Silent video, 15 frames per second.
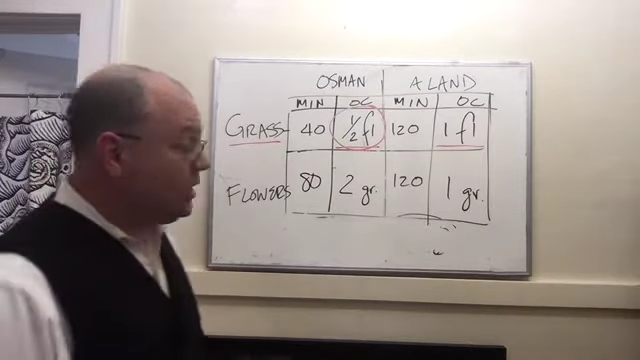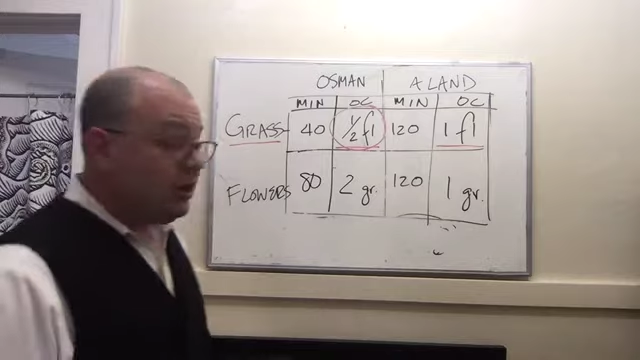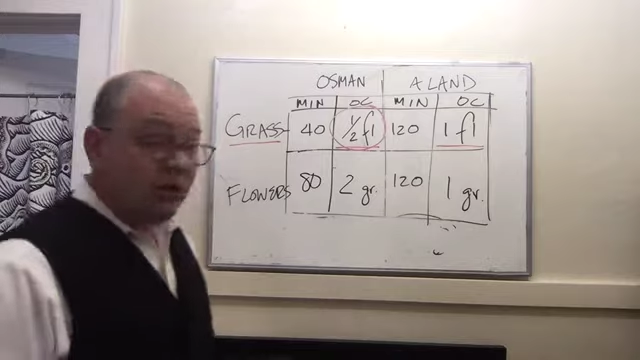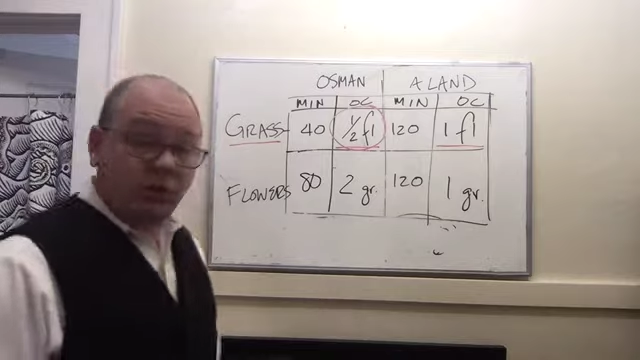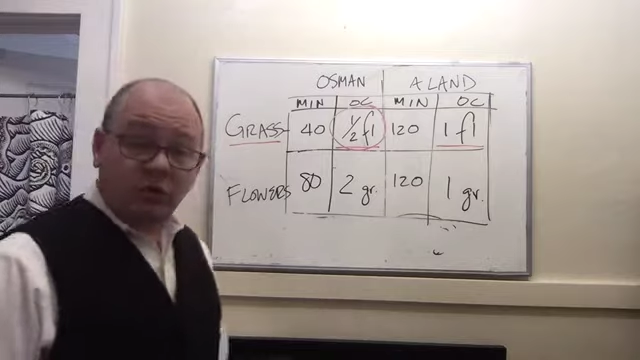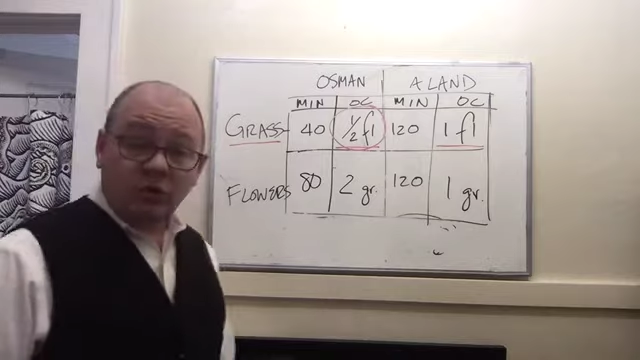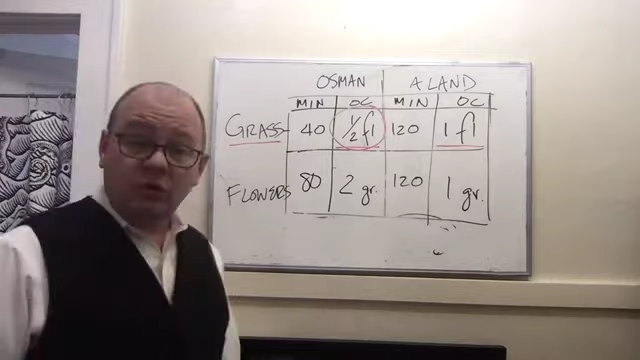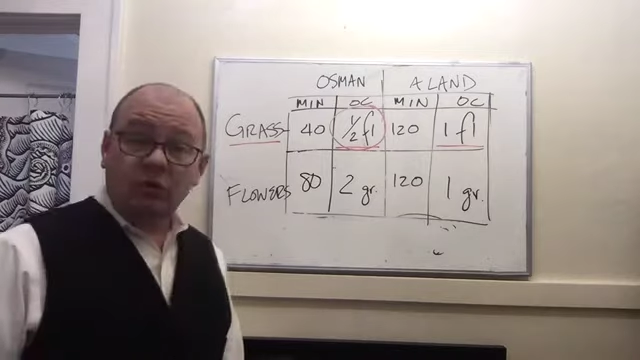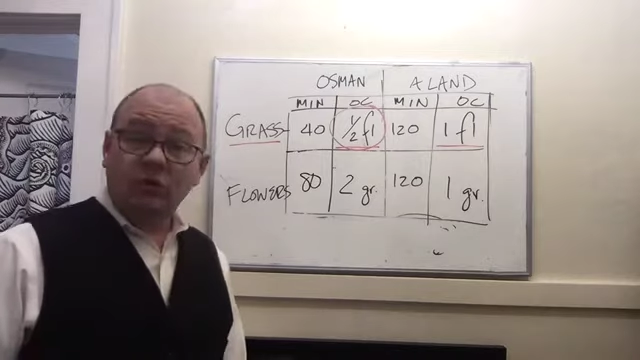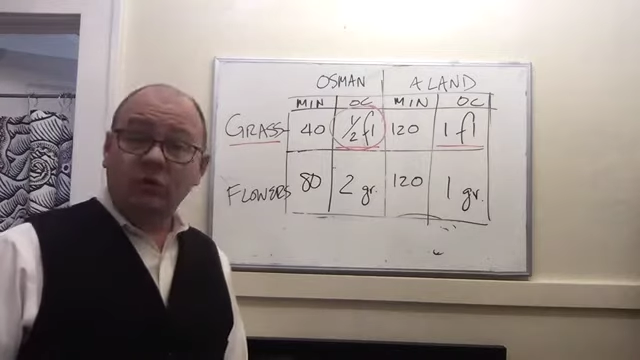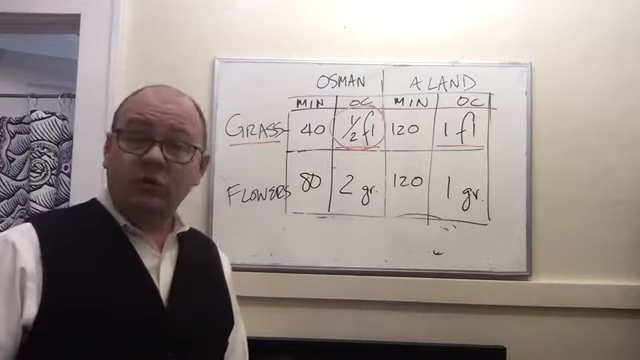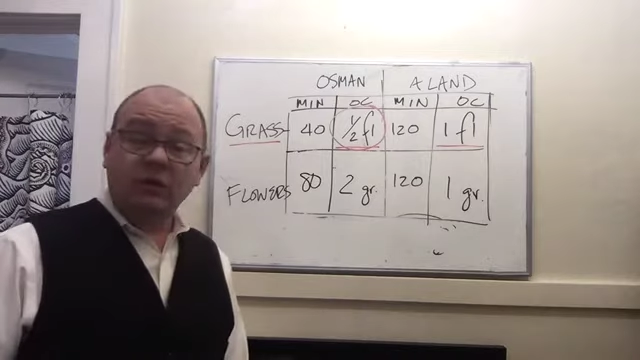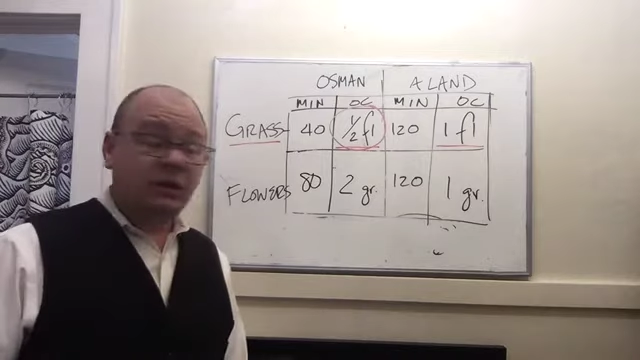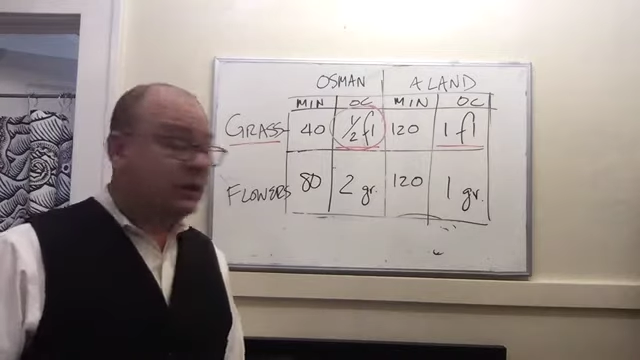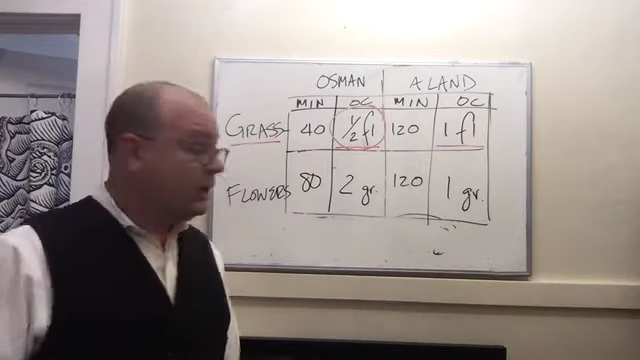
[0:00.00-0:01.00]

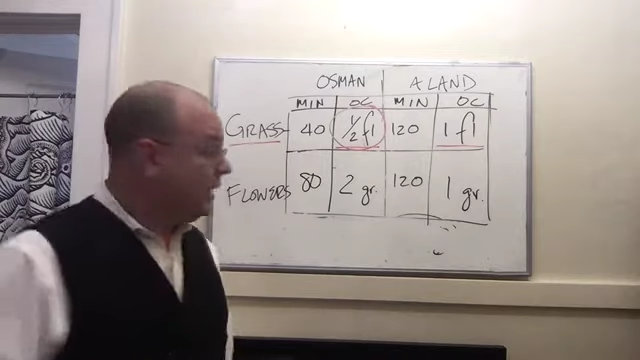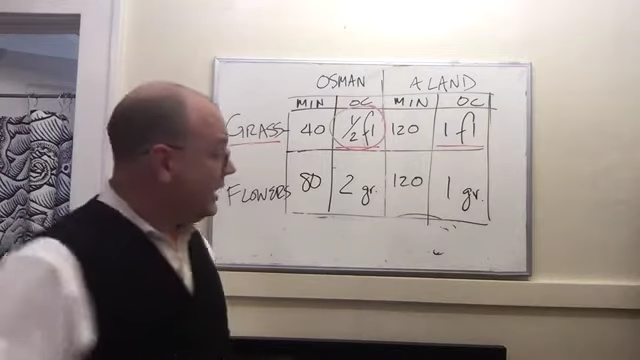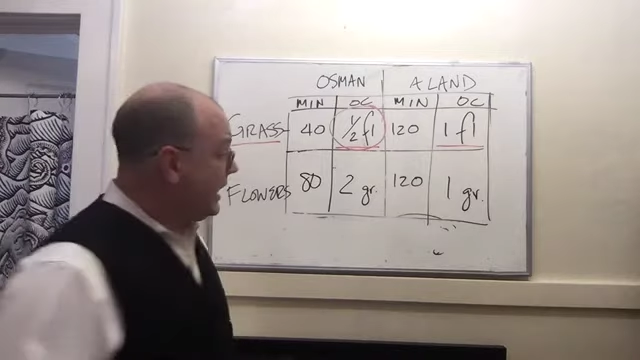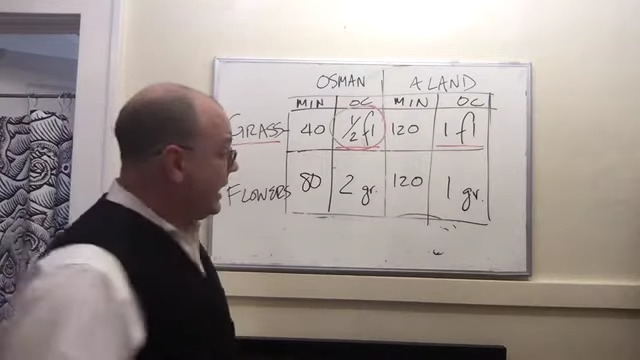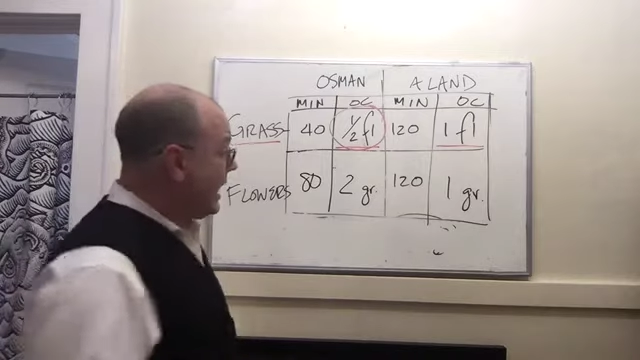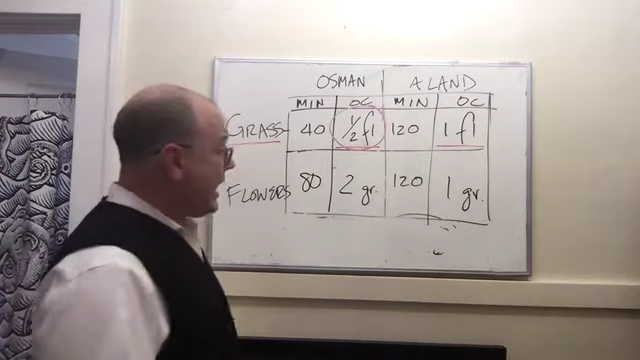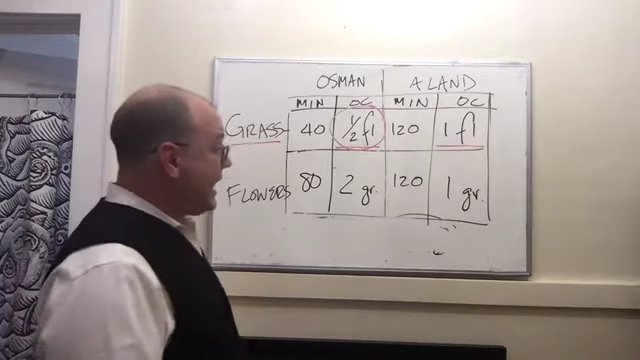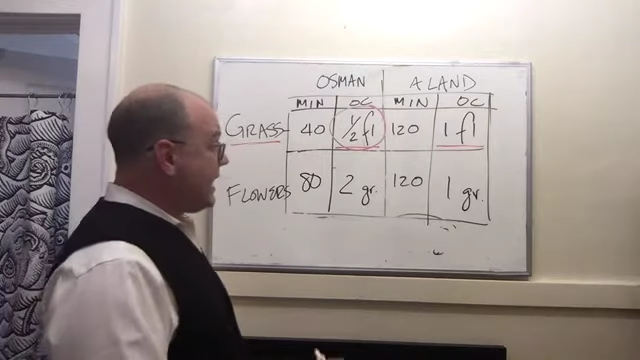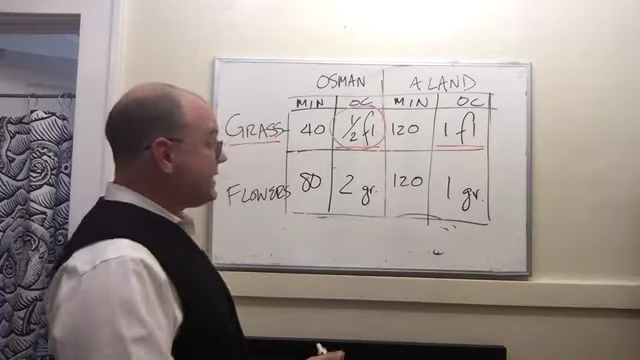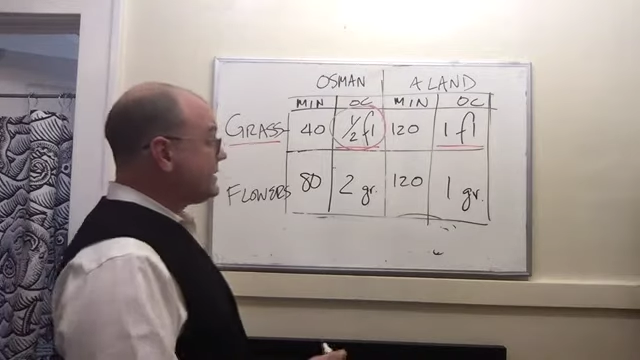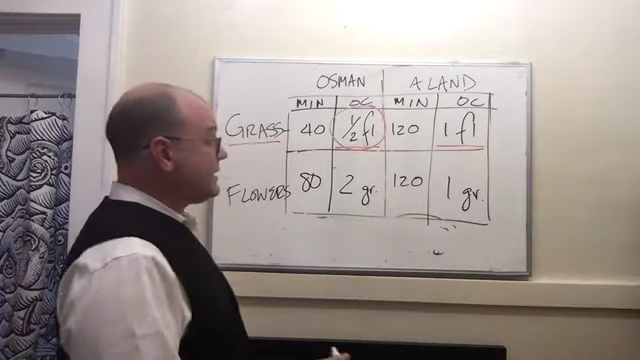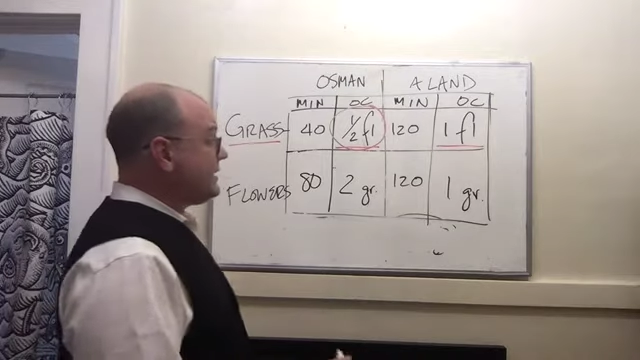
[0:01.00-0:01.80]
Who has